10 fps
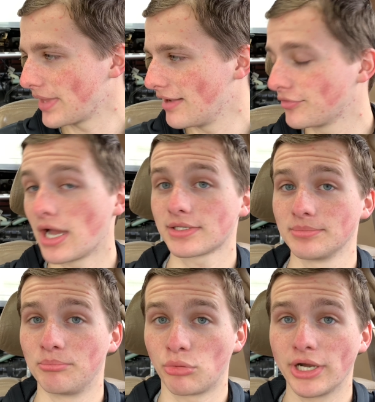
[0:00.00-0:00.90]
I've got
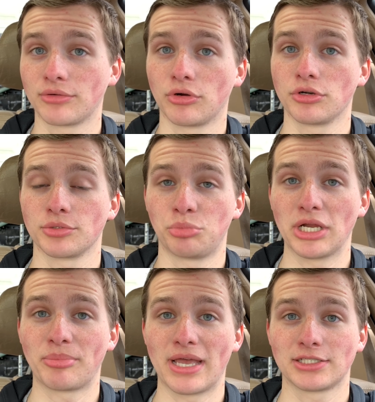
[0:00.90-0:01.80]
some brake rotors and
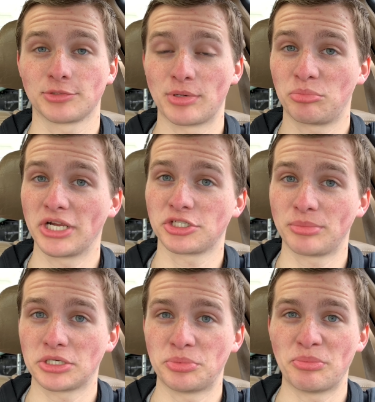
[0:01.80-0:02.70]
brake pads because my brakes are
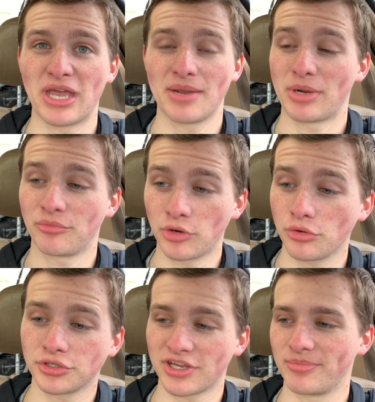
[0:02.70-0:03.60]
about to be bad. My
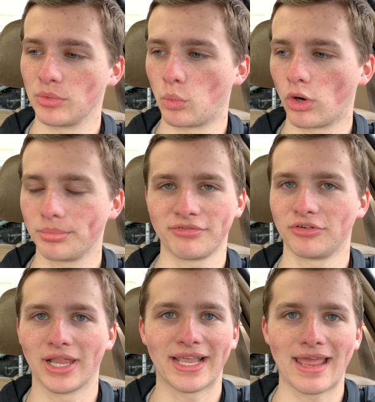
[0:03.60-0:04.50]
rotors have been warped for
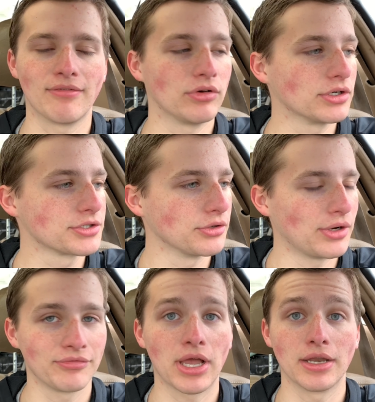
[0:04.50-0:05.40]
like ever, so
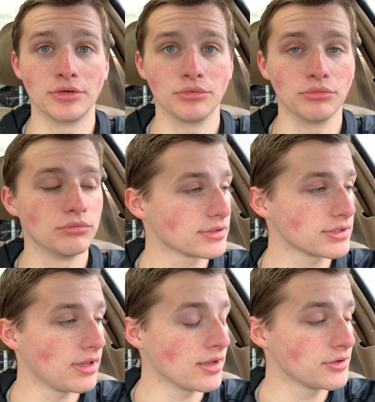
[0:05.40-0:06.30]
I've got new
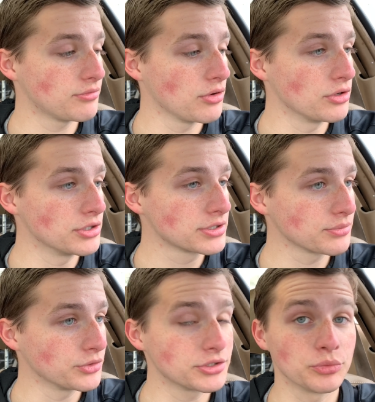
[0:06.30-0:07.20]
slotted rotors,
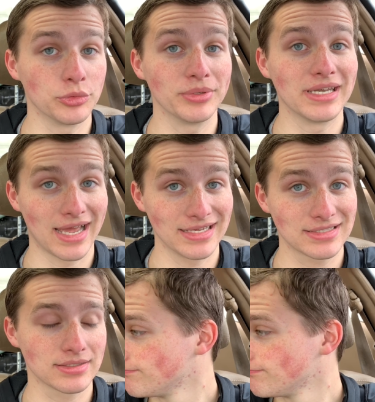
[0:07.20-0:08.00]
which will be nice.